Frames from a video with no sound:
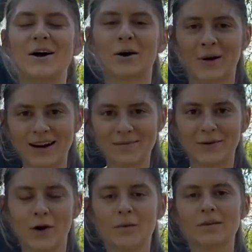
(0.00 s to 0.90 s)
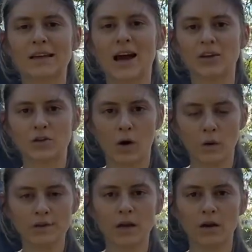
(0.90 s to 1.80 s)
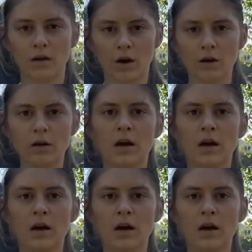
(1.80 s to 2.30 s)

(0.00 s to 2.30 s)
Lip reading: When I perform massage to a horse I don't know,